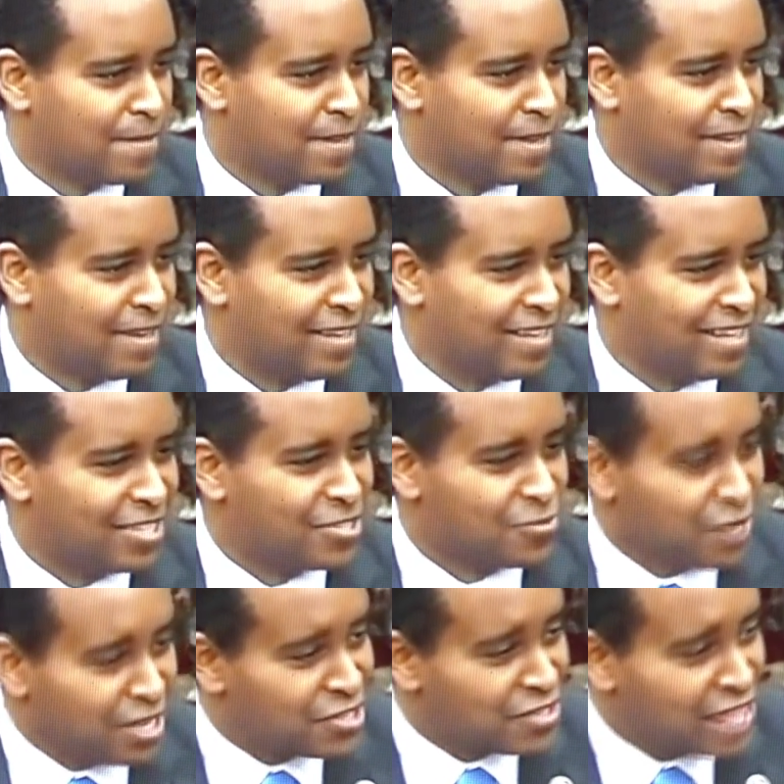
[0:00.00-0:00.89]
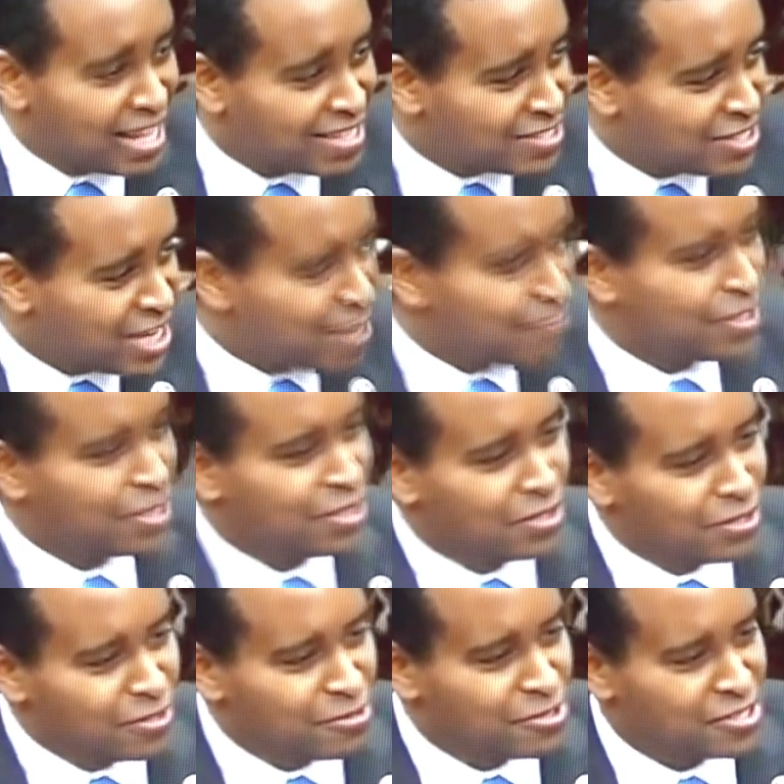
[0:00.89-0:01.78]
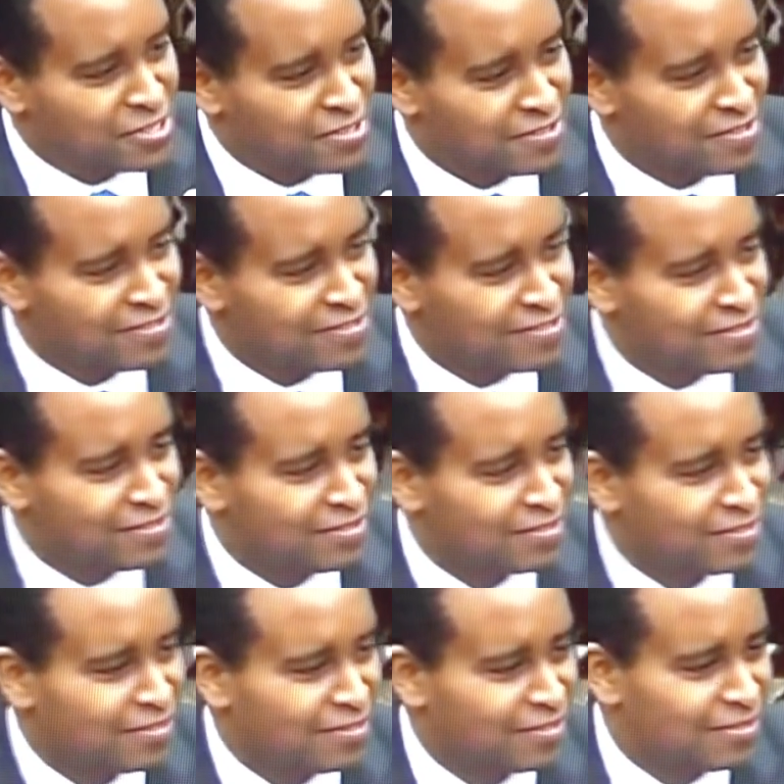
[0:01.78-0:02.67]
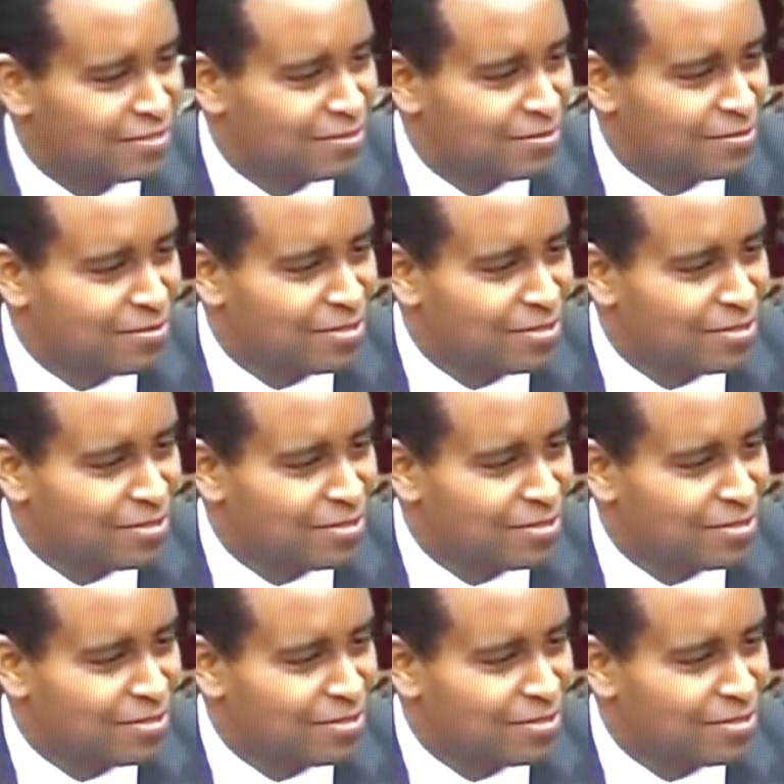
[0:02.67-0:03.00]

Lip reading: has reached that same conclusion in